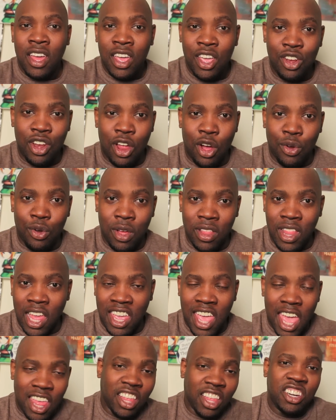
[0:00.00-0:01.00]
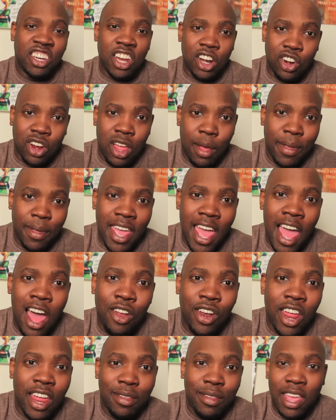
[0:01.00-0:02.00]
Caitlyn Jenner coming
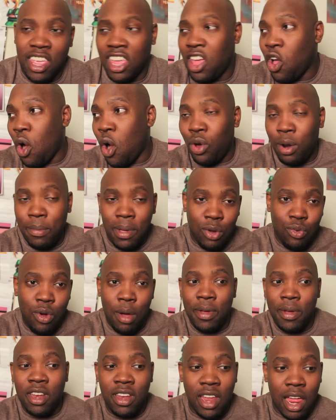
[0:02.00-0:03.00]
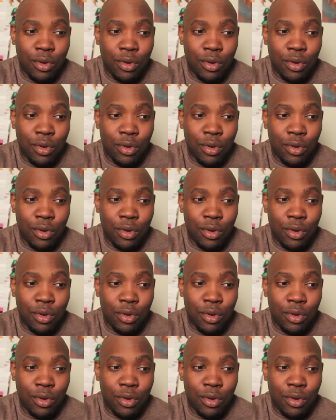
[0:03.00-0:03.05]
out and I want to be a woman,